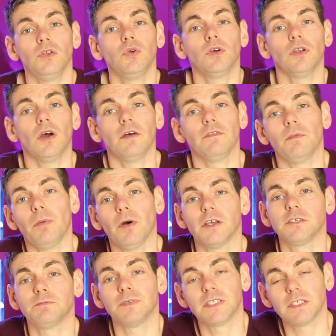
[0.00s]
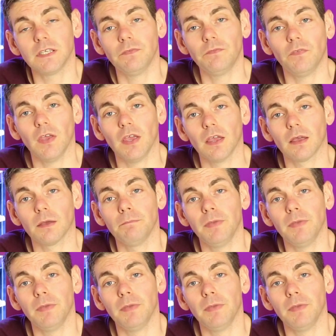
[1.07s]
you can either buy specific